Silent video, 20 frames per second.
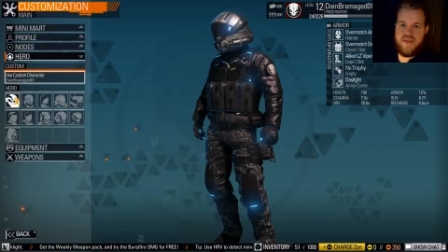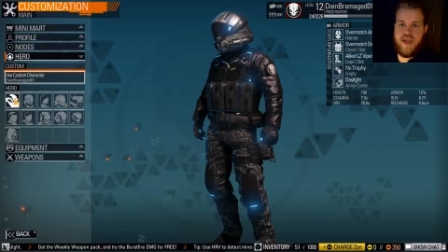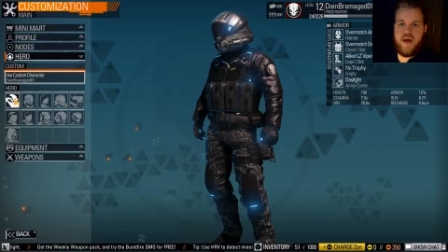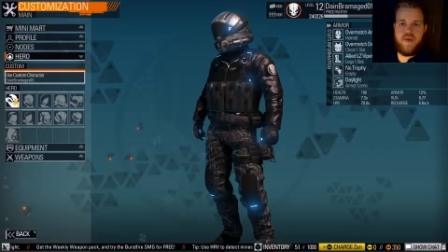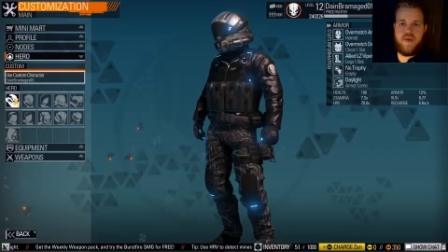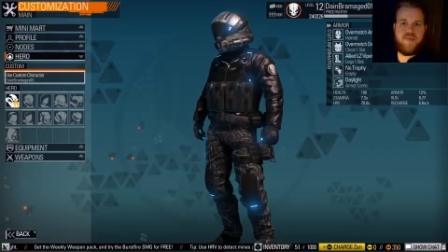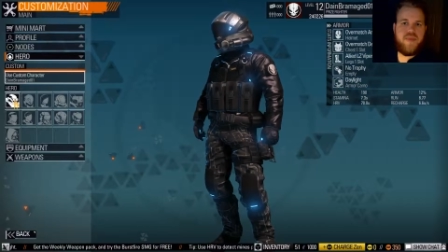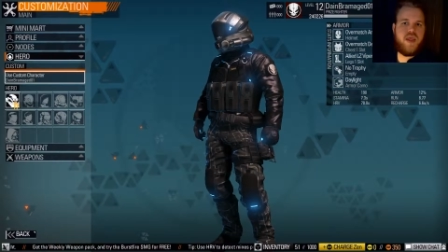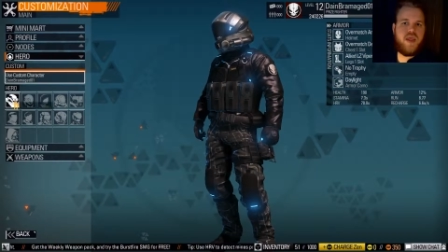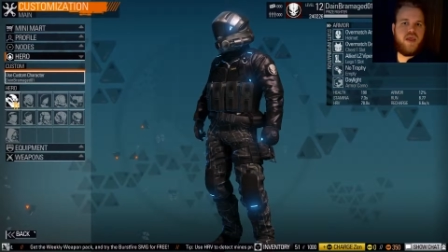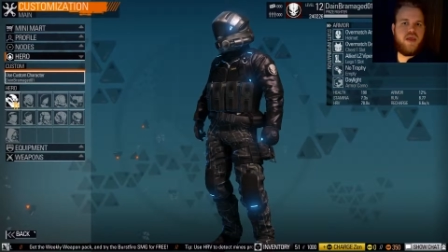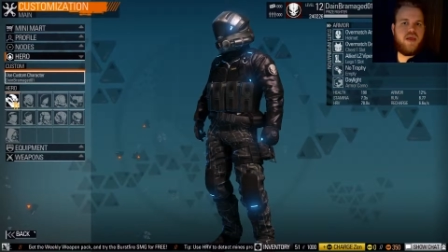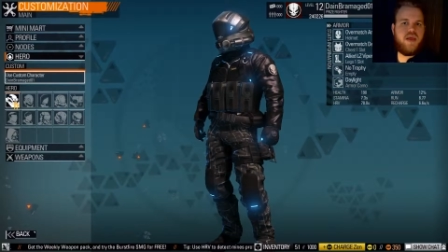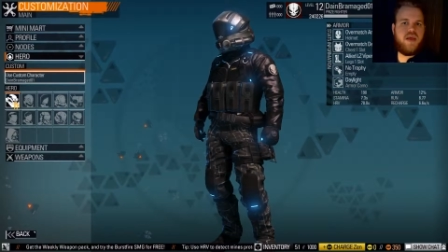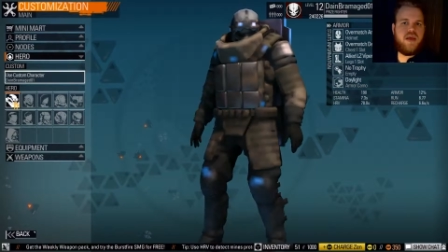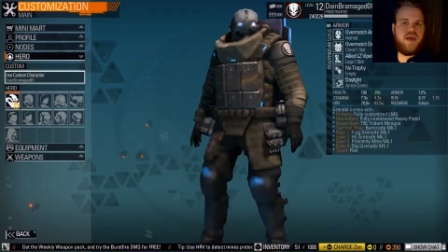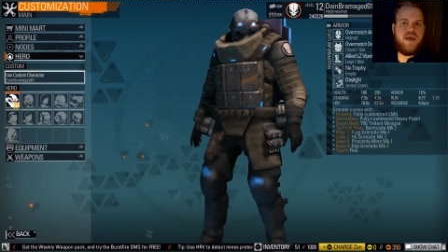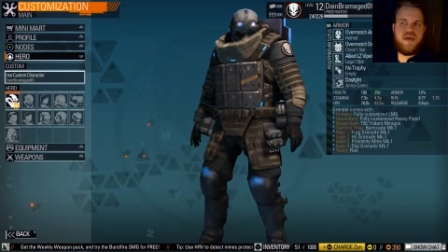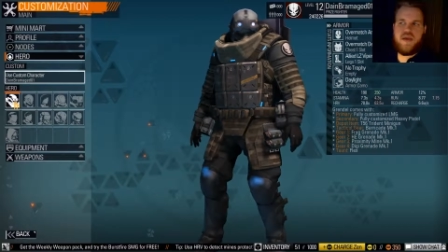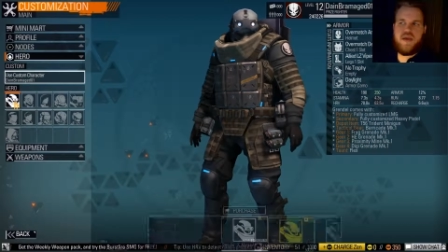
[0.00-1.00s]
Now,
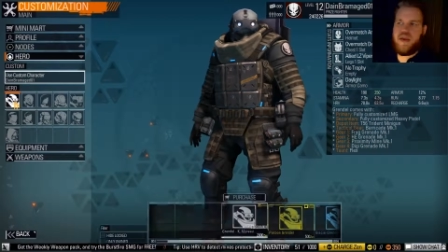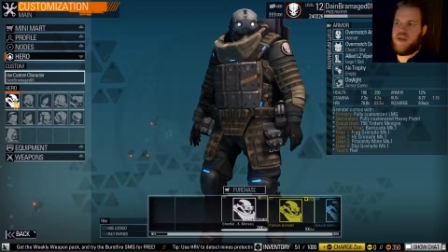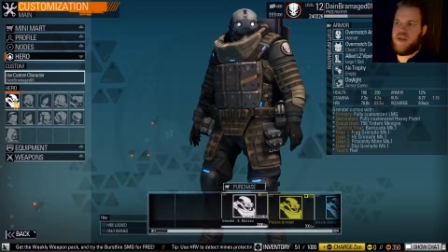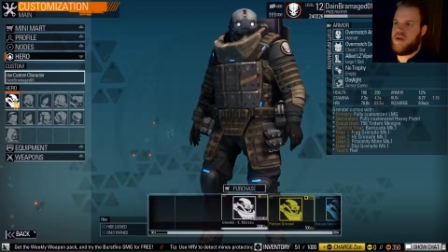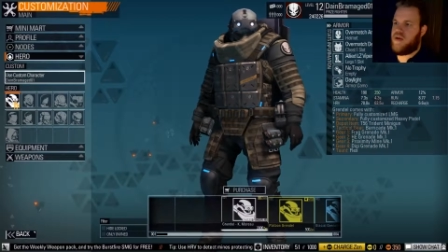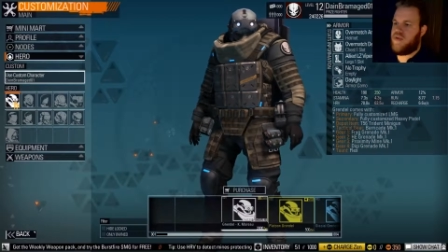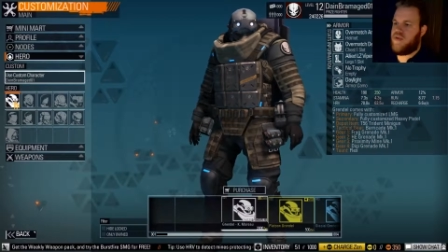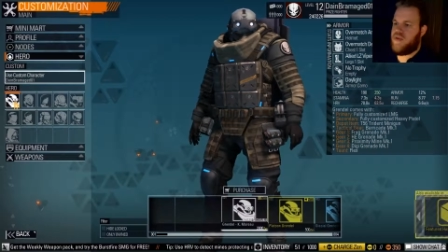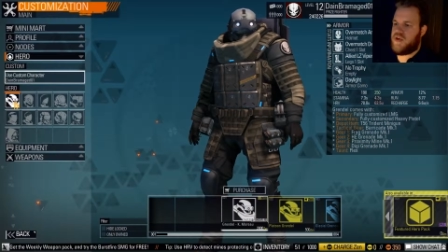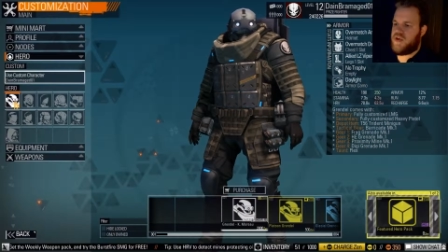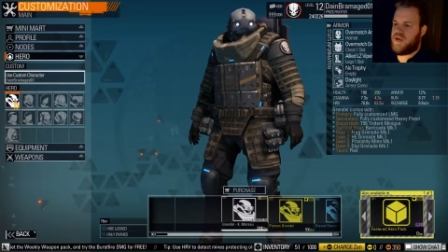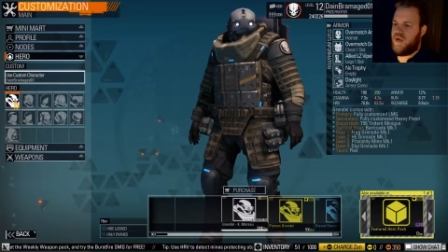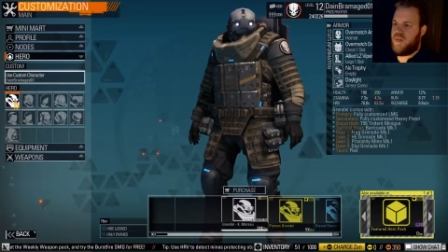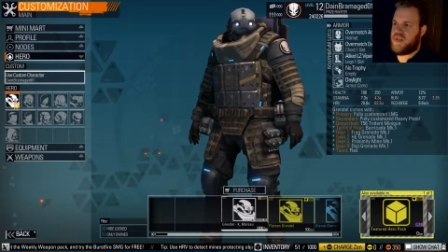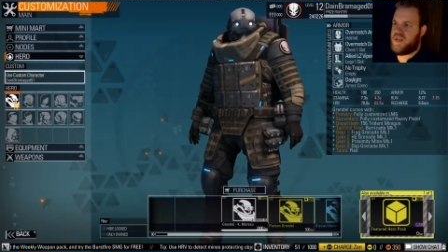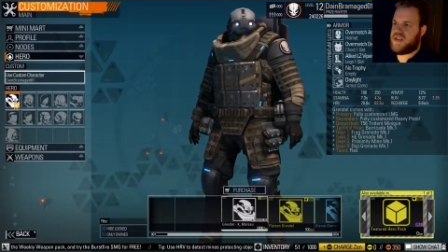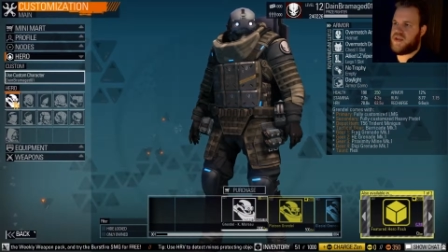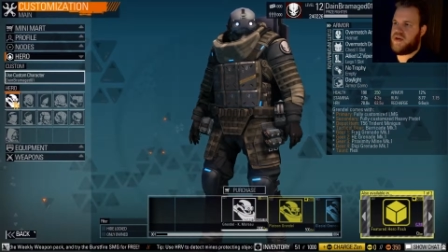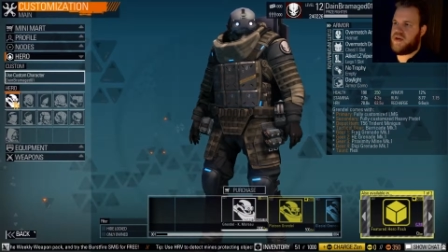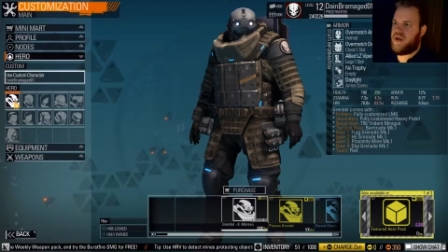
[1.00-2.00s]
getting over to
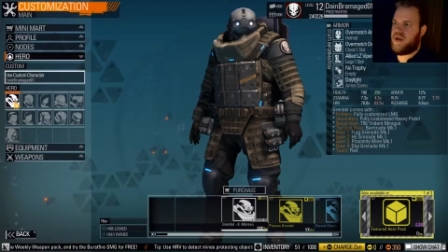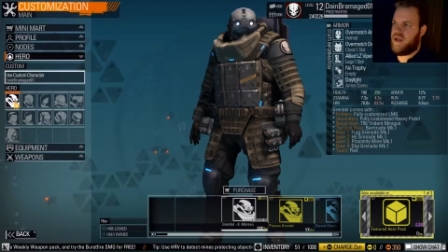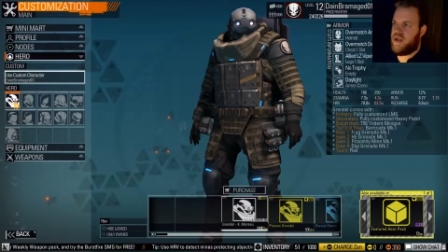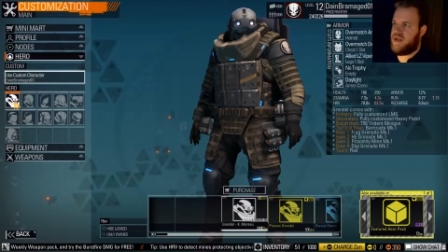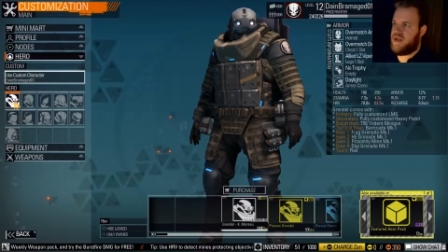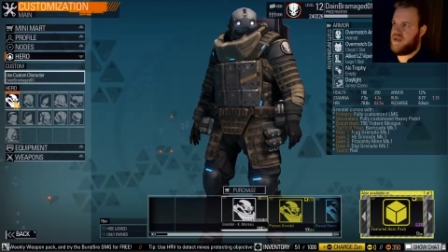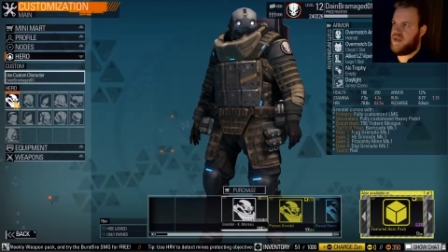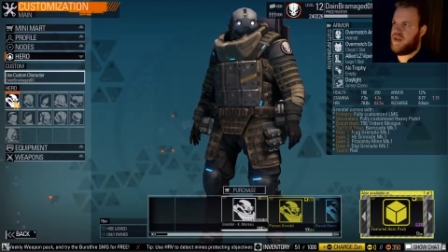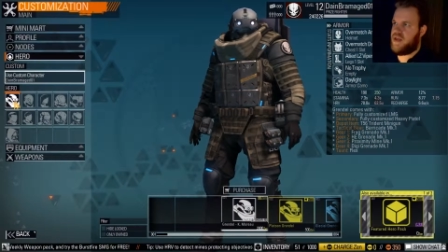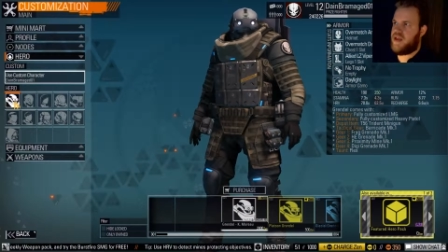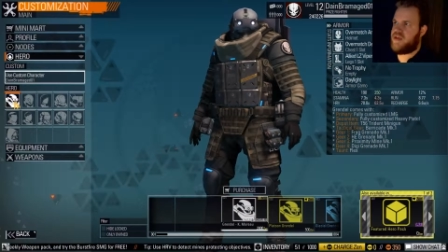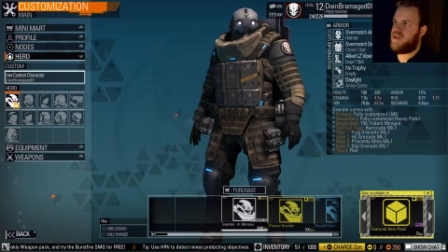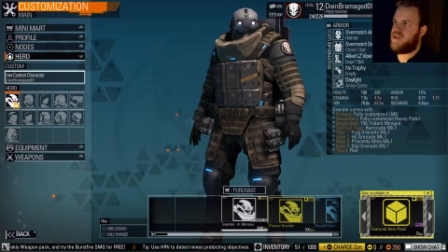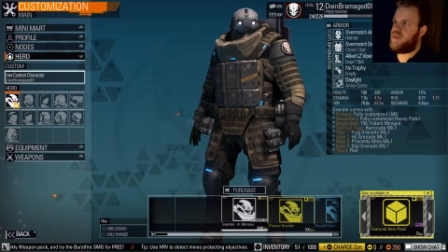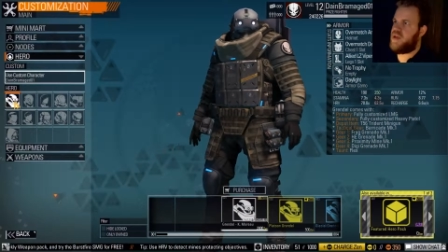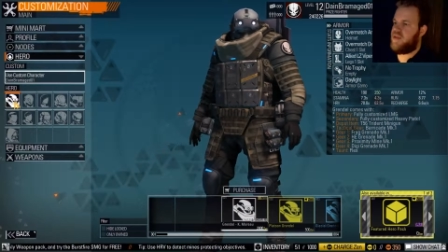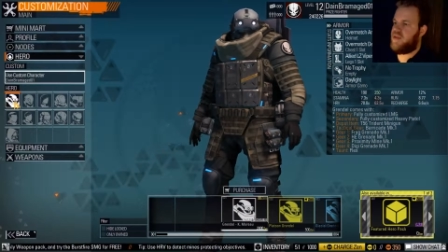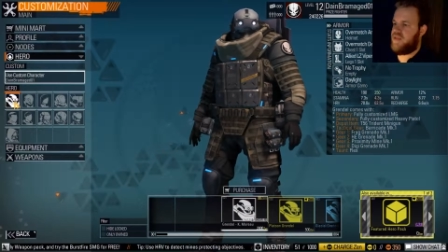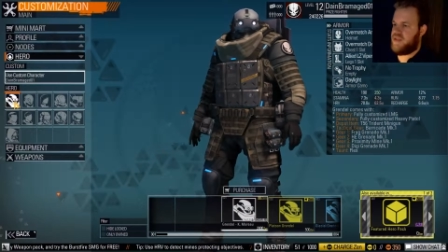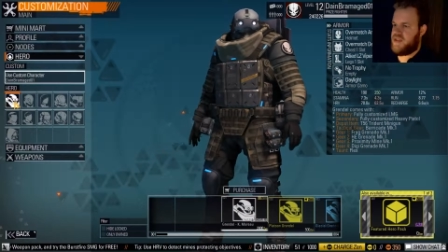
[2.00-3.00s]
Mister Grendel, I do
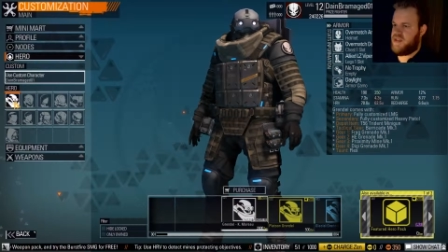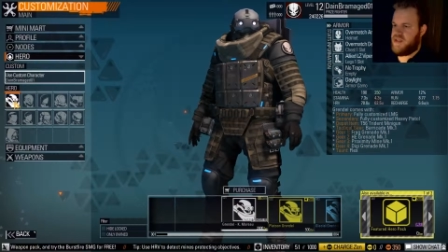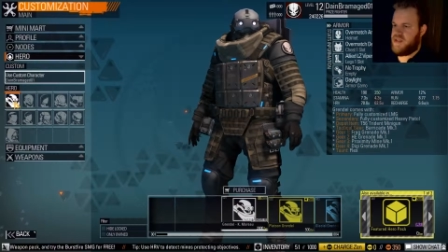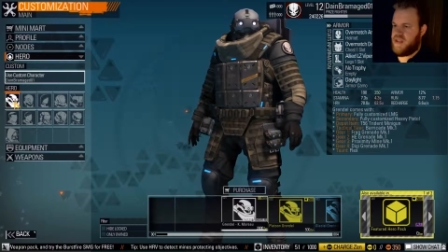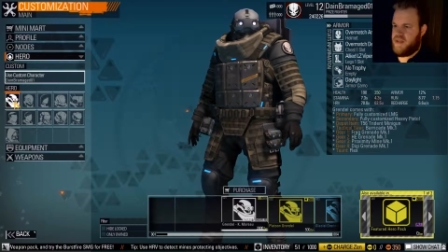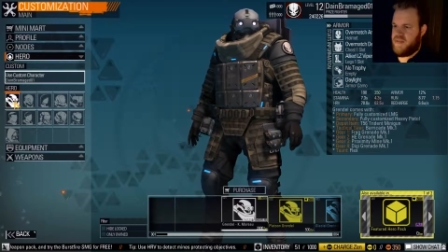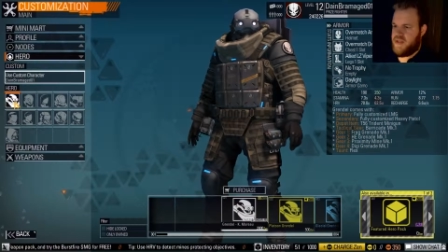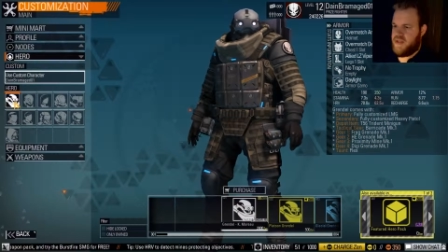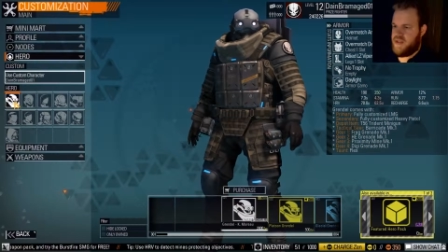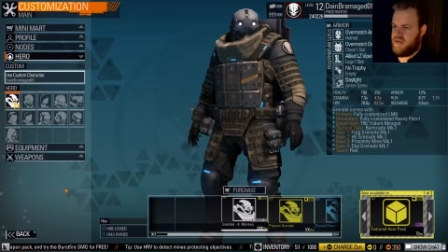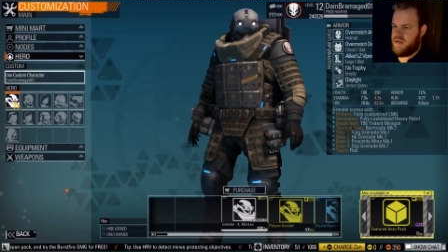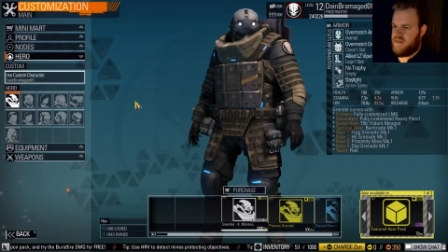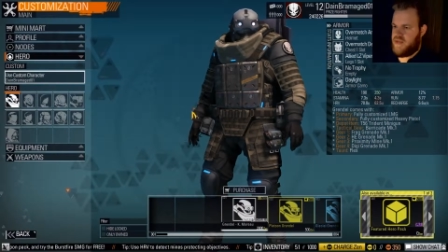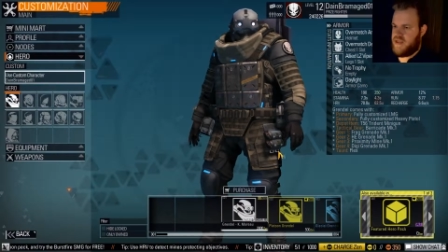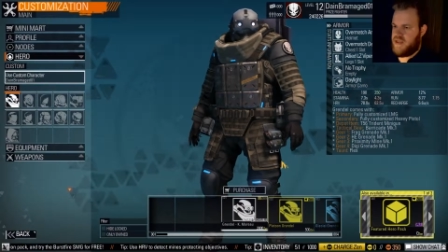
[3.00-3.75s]
believe this is him, is it?